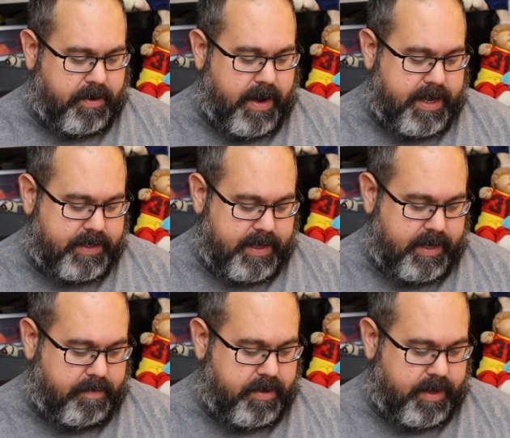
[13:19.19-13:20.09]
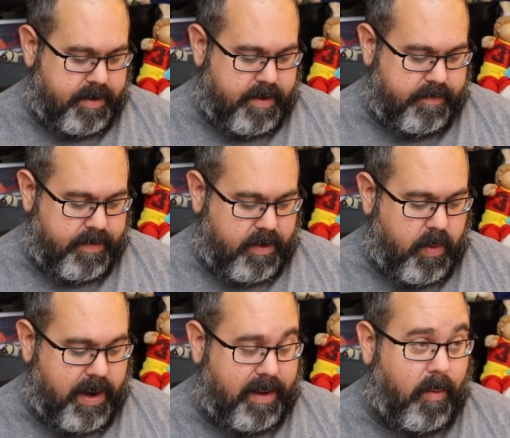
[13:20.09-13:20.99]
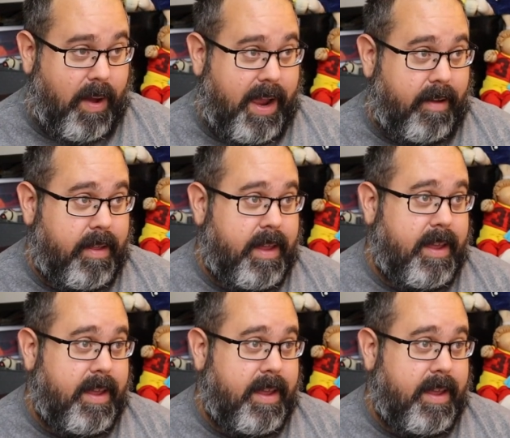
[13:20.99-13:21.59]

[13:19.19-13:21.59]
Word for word: procrastinating putting it on for quite a while.